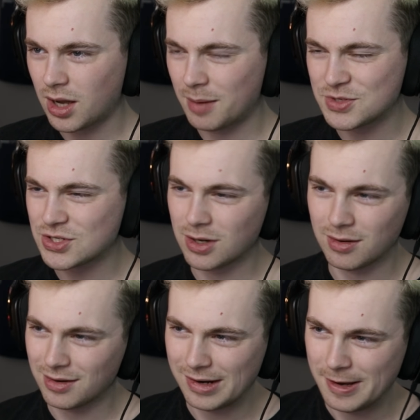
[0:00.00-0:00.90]
I'm
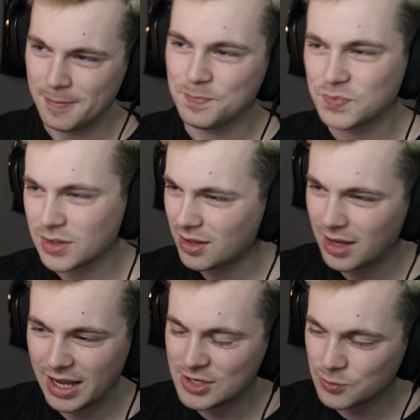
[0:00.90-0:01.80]
so...
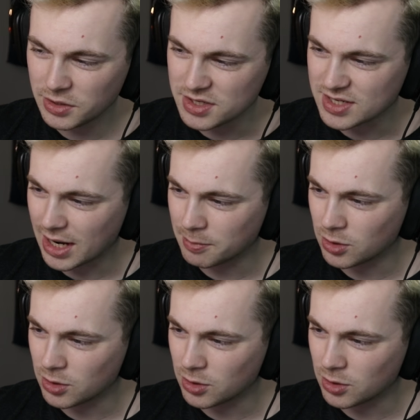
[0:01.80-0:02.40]
It's really sad,